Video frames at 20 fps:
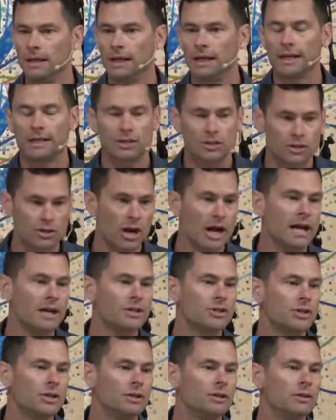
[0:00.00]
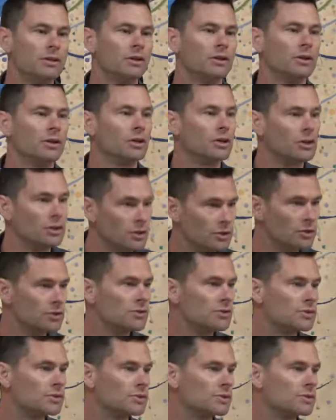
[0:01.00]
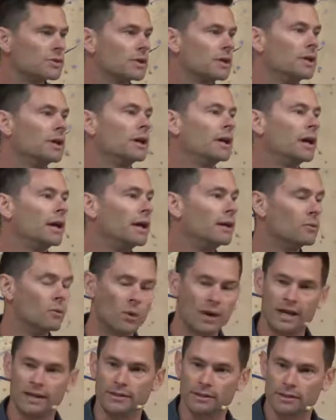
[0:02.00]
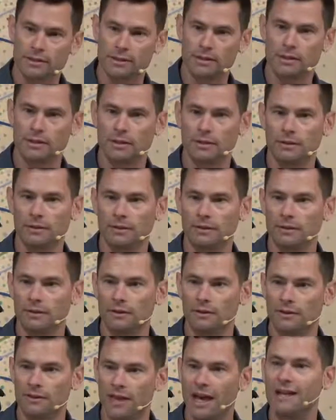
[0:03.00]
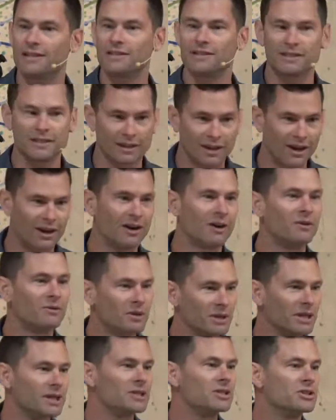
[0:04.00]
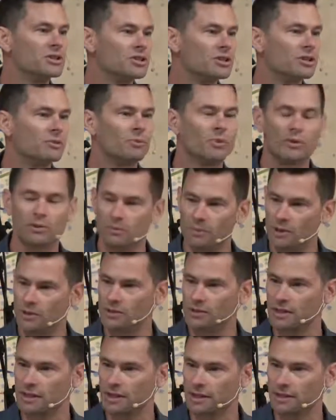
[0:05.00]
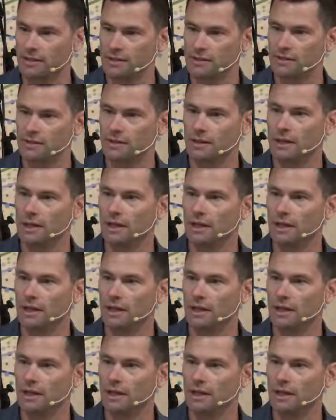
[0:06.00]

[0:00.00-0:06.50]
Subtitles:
Extraction, use, and waste. That's our relationship with most things.